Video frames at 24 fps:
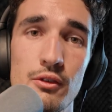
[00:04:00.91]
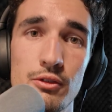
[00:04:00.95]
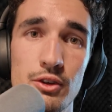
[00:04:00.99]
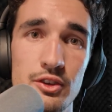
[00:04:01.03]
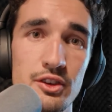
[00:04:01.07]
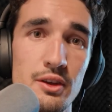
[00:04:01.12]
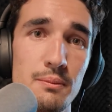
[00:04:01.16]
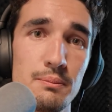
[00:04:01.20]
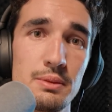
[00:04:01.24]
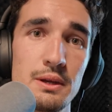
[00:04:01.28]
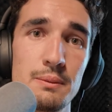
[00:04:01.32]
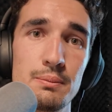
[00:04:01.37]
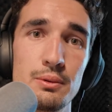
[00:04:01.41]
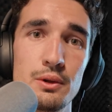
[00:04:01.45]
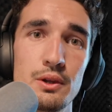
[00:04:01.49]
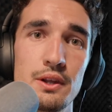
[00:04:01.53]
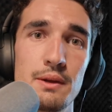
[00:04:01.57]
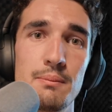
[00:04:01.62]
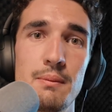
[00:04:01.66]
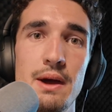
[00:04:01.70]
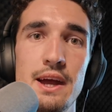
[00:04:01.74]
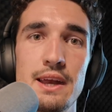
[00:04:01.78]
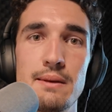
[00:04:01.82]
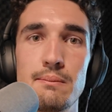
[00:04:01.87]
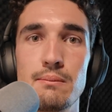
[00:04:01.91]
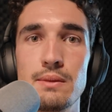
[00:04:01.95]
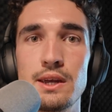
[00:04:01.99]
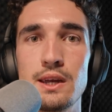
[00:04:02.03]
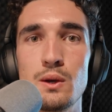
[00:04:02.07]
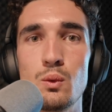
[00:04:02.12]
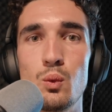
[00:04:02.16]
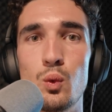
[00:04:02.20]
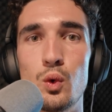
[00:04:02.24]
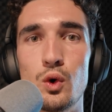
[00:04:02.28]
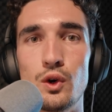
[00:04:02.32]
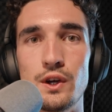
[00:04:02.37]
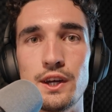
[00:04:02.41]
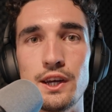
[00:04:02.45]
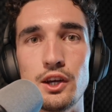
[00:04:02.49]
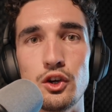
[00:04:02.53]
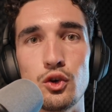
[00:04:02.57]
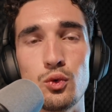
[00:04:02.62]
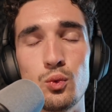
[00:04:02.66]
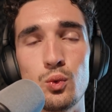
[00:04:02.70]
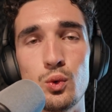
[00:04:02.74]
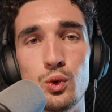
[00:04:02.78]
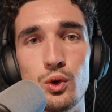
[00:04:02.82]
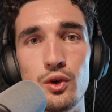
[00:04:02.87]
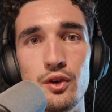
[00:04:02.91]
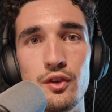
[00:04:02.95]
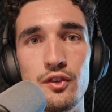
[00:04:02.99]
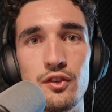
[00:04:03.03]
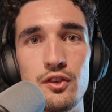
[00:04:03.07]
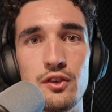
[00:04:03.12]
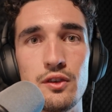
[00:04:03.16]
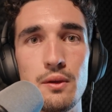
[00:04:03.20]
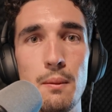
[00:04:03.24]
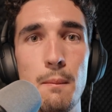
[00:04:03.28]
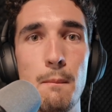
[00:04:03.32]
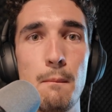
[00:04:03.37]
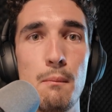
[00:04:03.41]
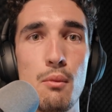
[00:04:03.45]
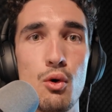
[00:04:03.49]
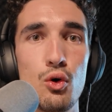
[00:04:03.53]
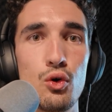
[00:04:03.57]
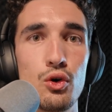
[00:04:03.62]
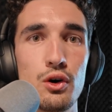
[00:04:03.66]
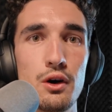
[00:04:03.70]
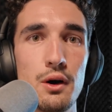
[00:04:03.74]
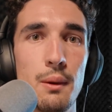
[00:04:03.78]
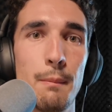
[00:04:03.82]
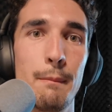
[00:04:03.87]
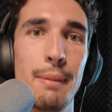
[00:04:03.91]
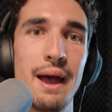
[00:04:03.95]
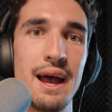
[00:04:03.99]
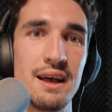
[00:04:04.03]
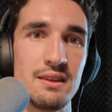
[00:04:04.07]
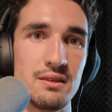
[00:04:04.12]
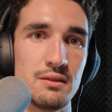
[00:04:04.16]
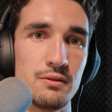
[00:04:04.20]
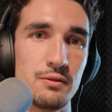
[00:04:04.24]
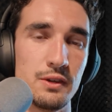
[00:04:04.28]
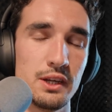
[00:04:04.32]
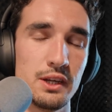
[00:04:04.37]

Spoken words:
For some people, it might mean working towards more passive